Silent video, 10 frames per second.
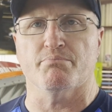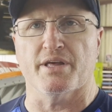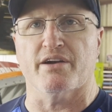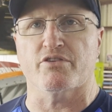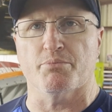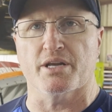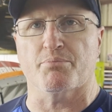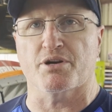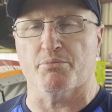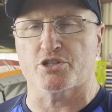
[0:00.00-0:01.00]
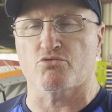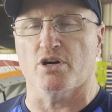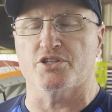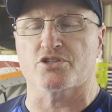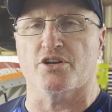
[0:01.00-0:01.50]
everybody pretty much
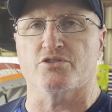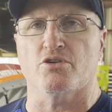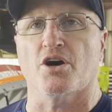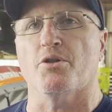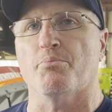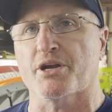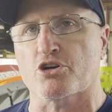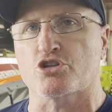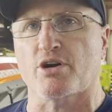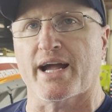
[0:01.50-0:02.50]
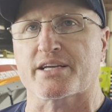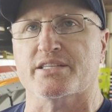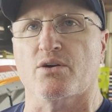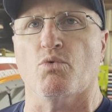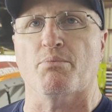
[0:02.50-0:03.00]
runs on the bigger tracks
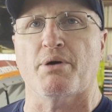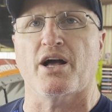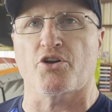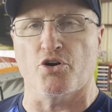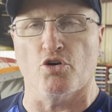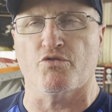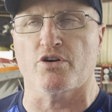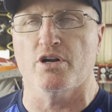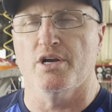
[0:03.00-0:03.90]
that are 1 mile or over.